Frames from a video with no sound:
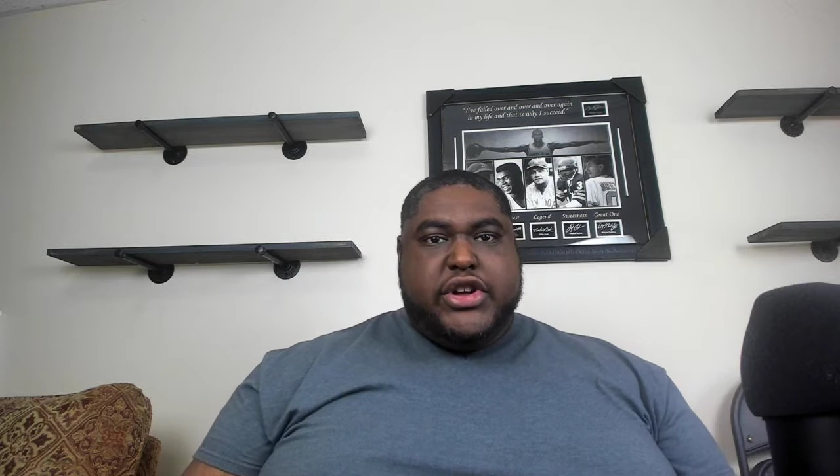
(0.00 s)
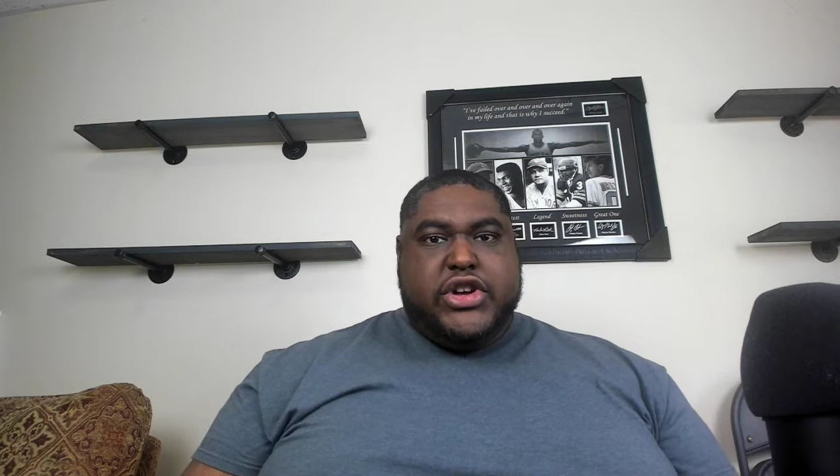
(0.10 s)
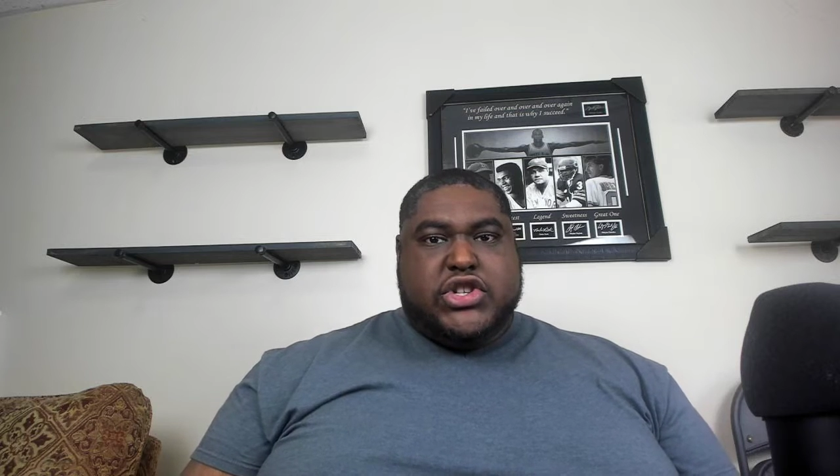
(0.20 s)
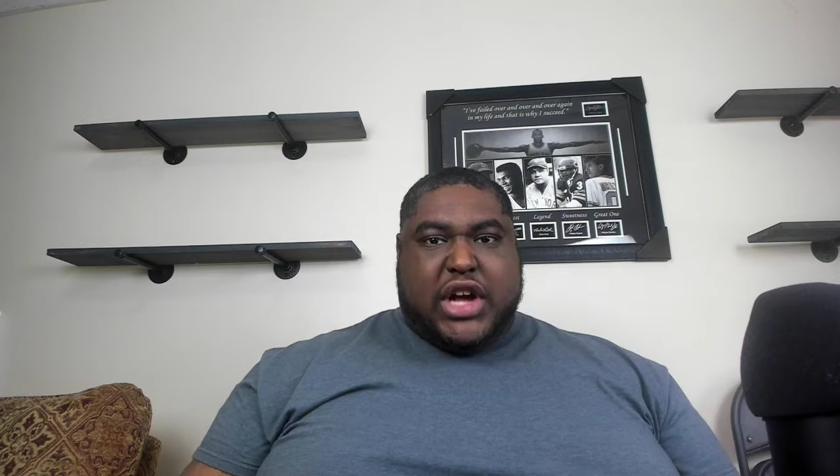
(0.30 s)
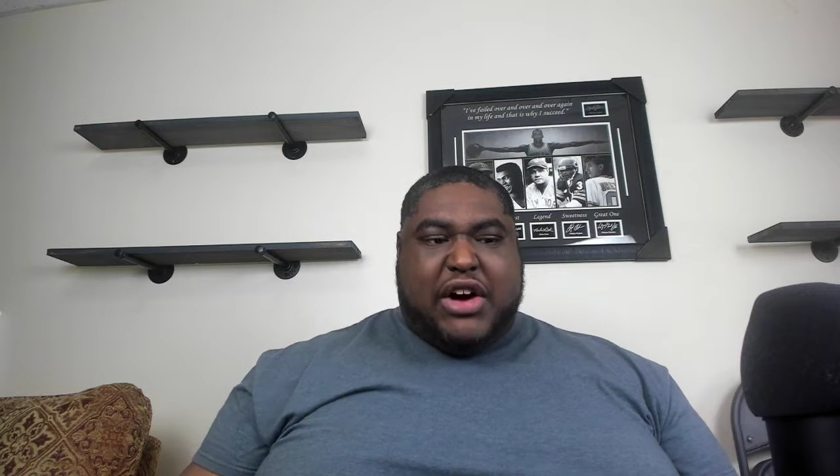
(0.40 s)

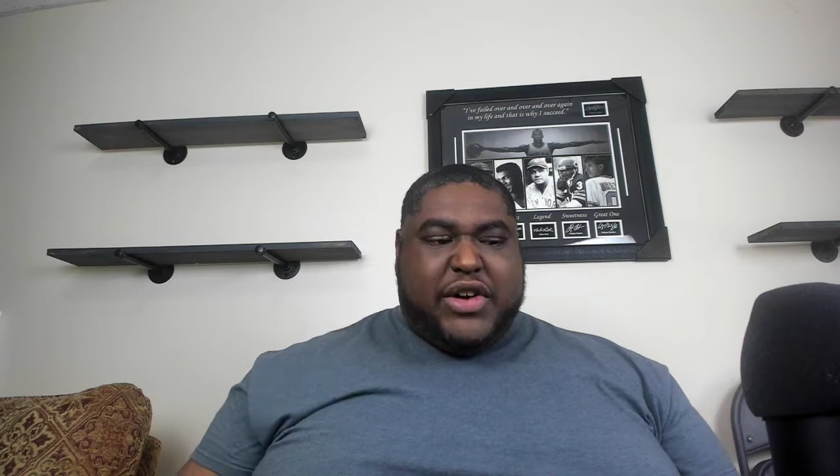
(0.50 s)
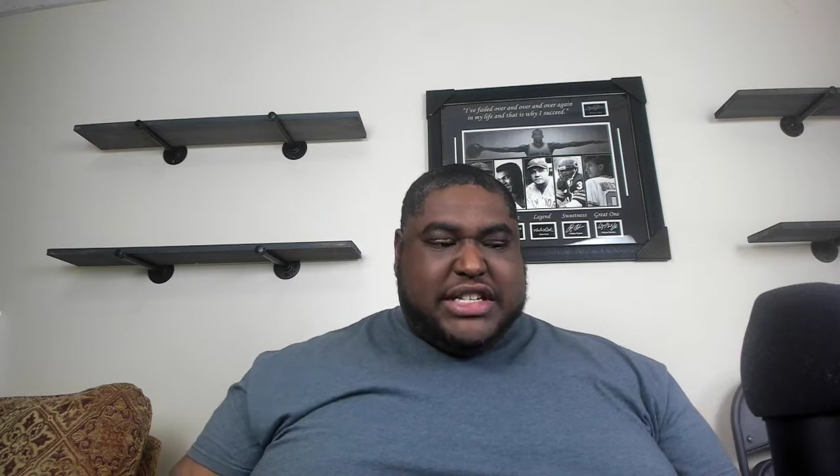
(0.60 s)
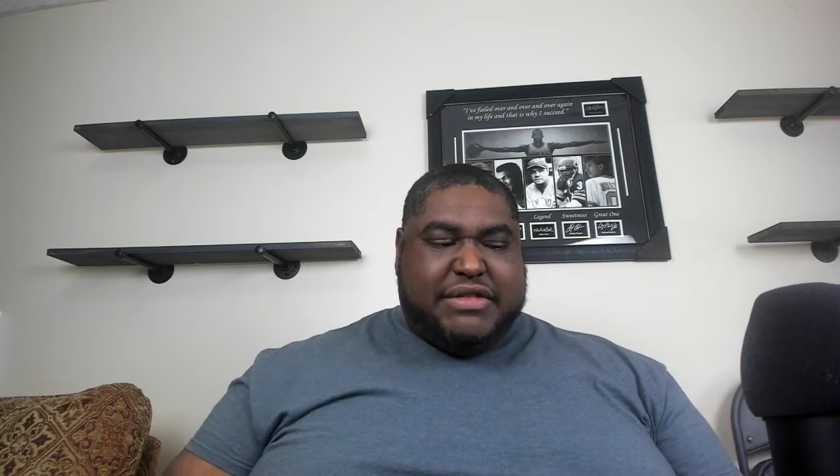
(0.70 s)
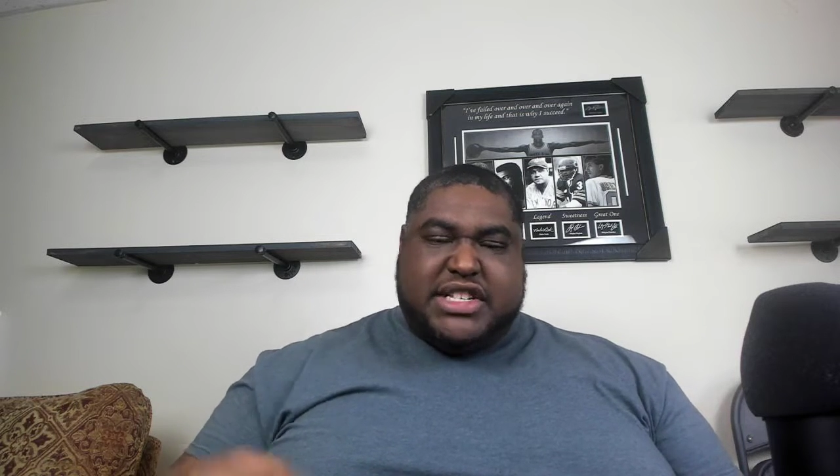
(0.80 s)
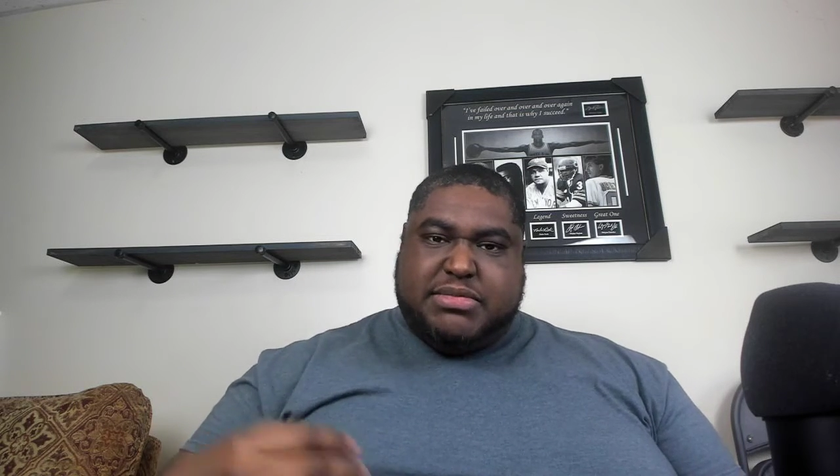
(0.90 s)
So I always
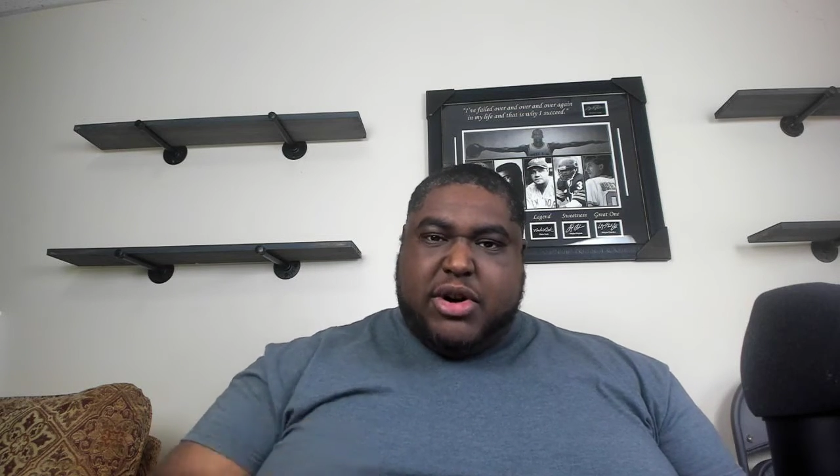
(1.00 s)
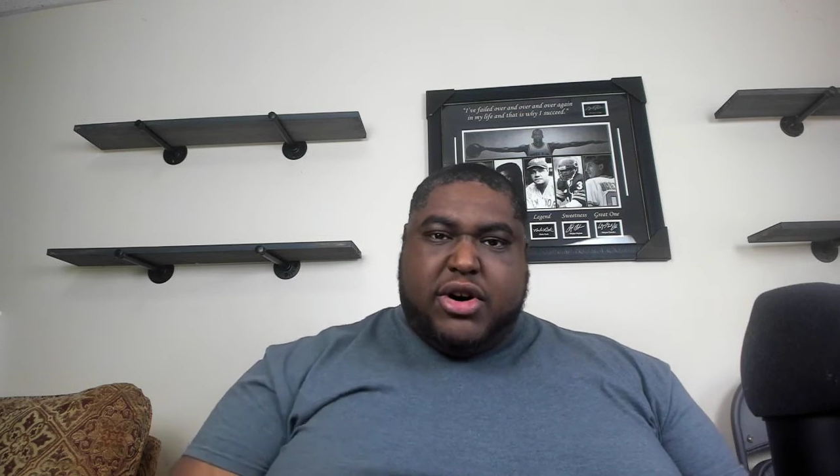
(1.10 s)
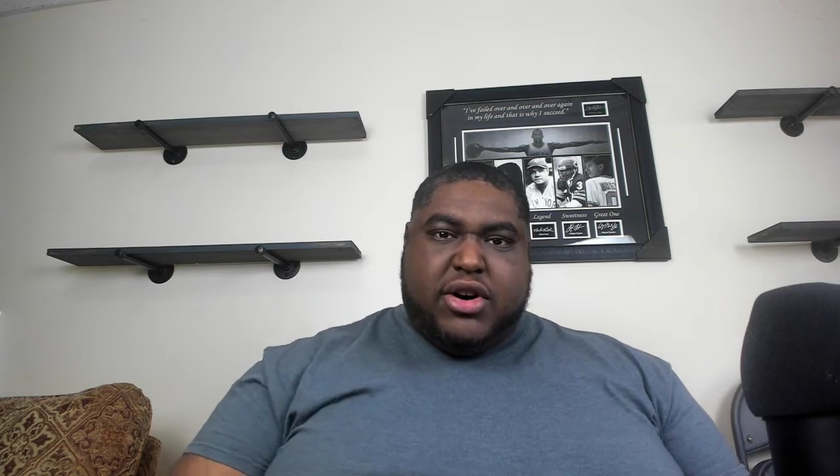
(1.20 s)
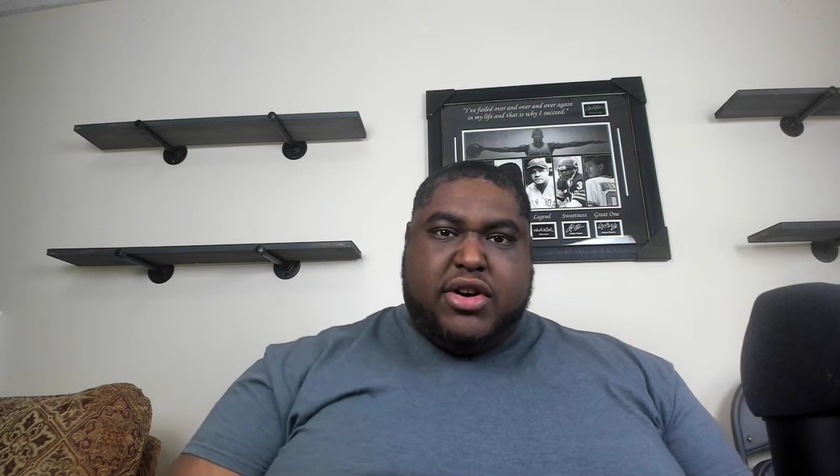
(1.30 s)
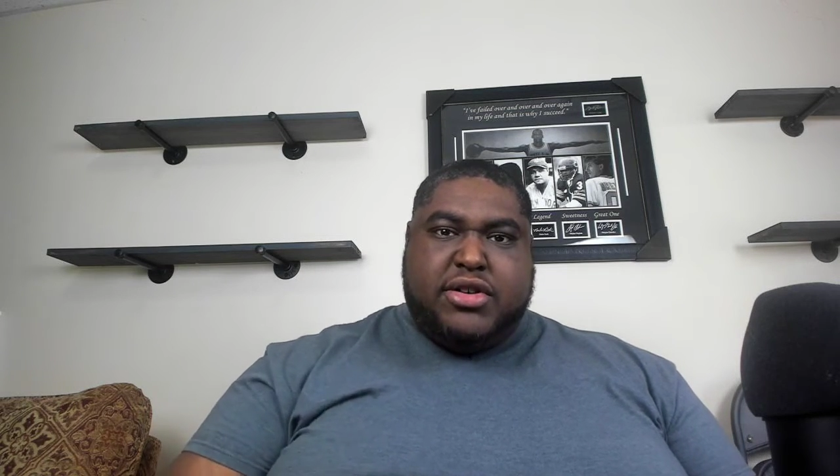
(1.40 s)
have a
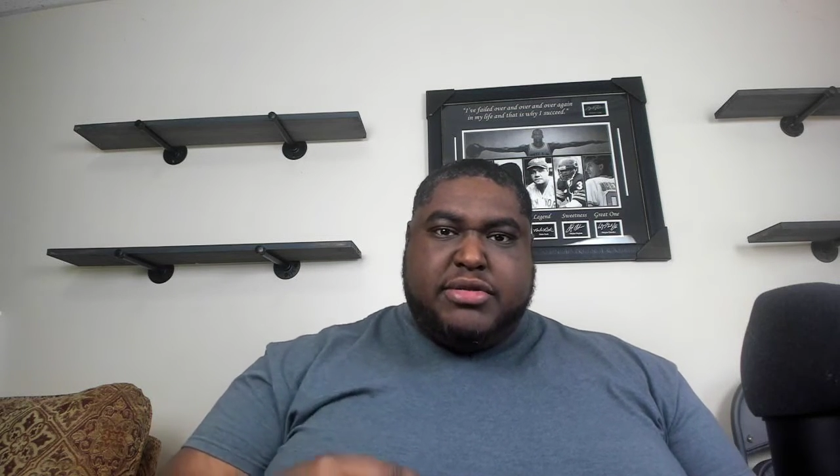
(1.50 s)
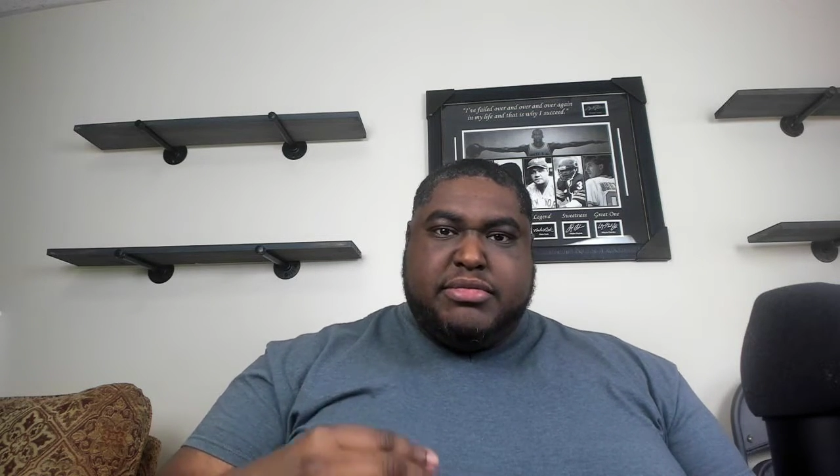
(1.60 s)
small